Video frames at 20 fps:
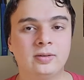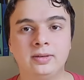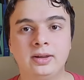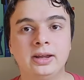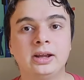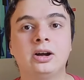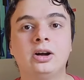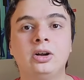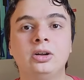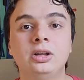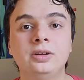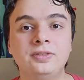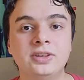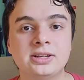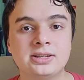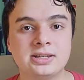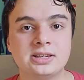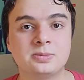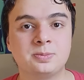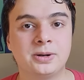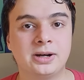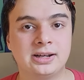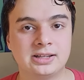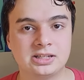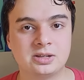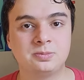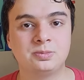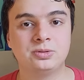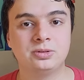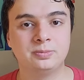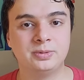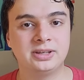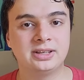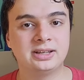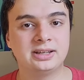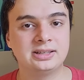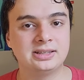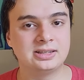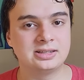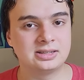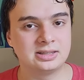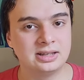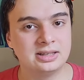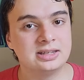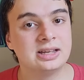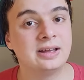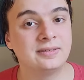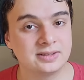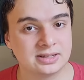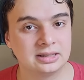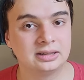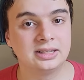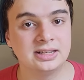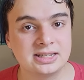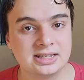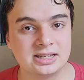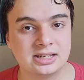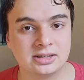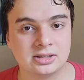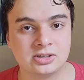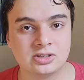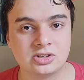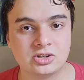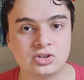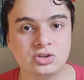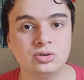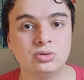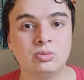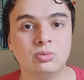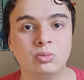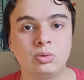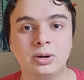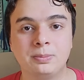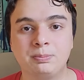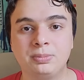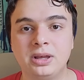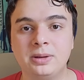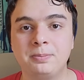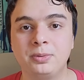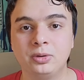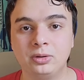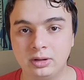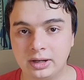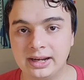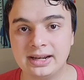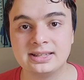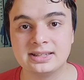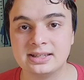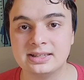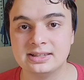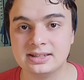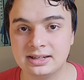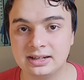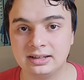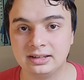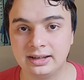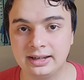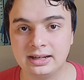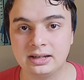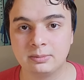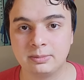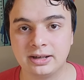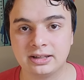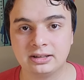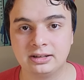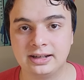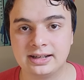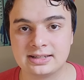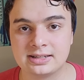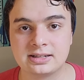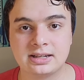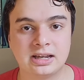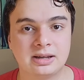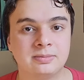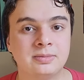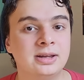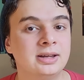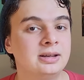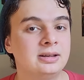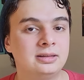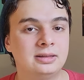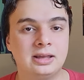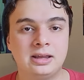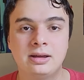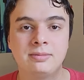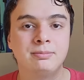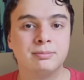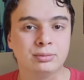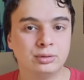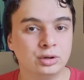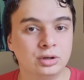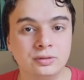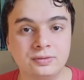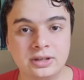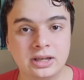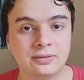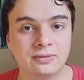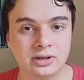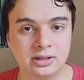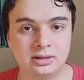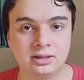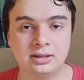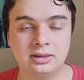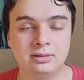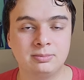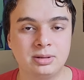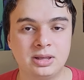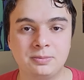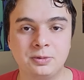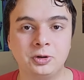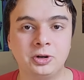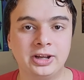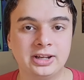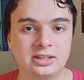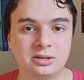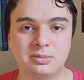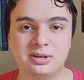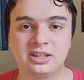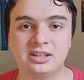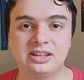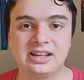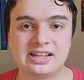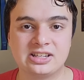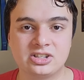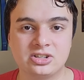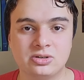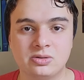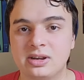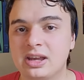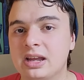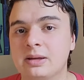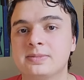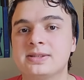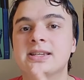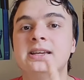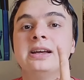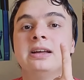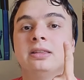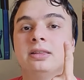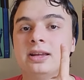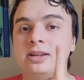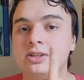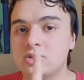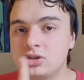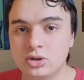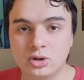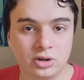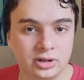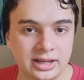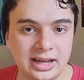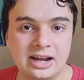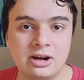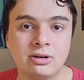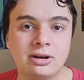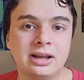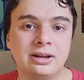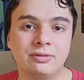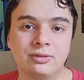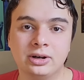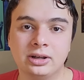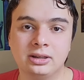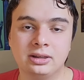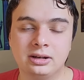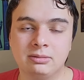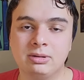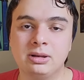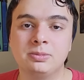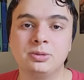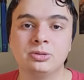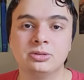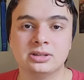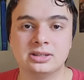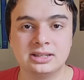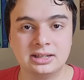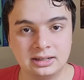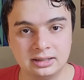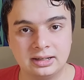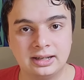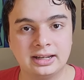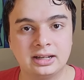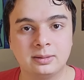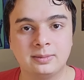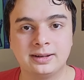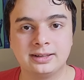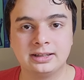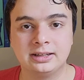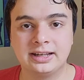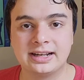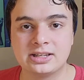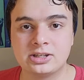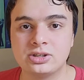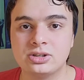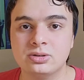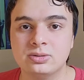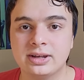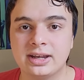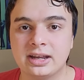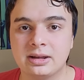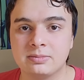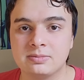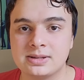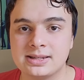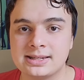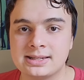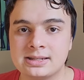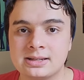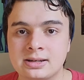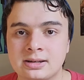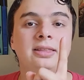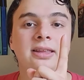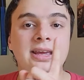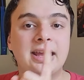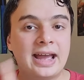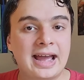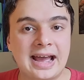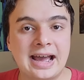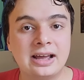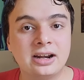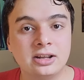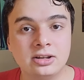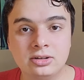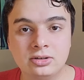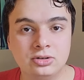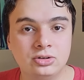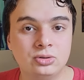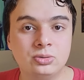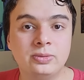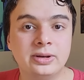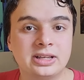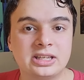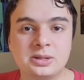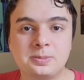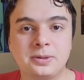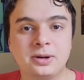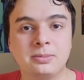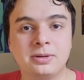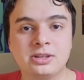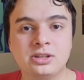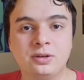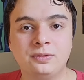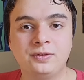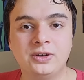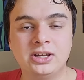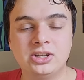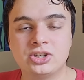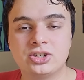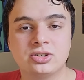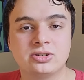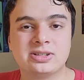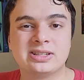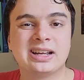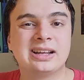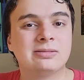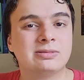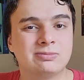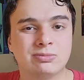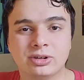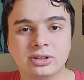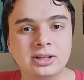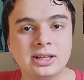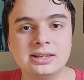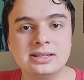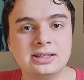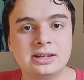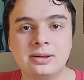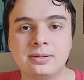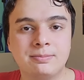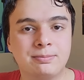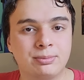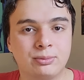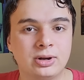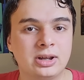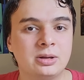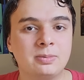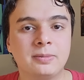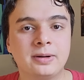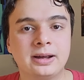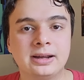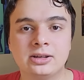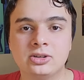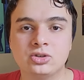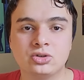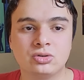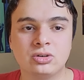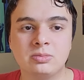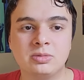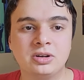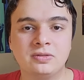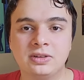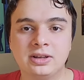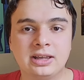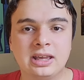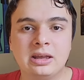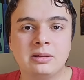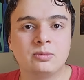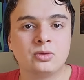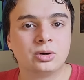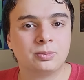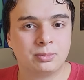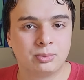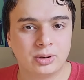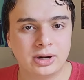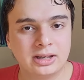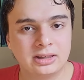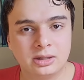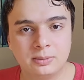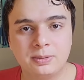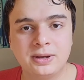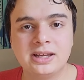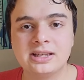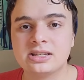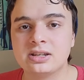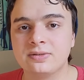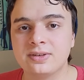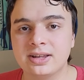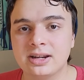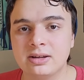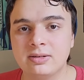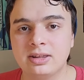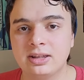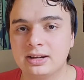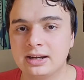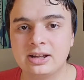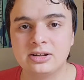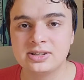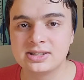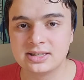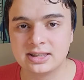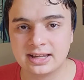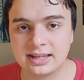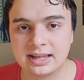like all of this is possible because the devs listened to what people liked and didn't like about the last game. They improved everything people liked about the last two games. They took out everything people didn't like about the last two games. They added new experimental features that really didn't break my enjoyment of the game or break the pace of anything else in the